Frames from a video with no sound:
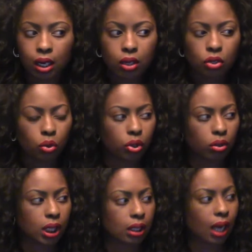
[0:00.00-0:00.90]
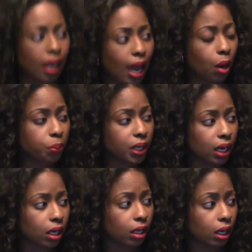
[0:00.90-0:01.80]
So do you think that helped
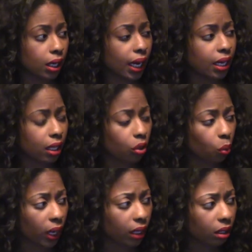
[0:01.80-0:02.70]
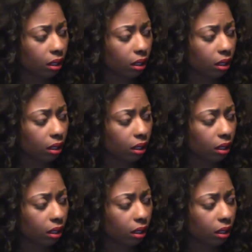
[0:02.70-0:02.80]
in gaining the win?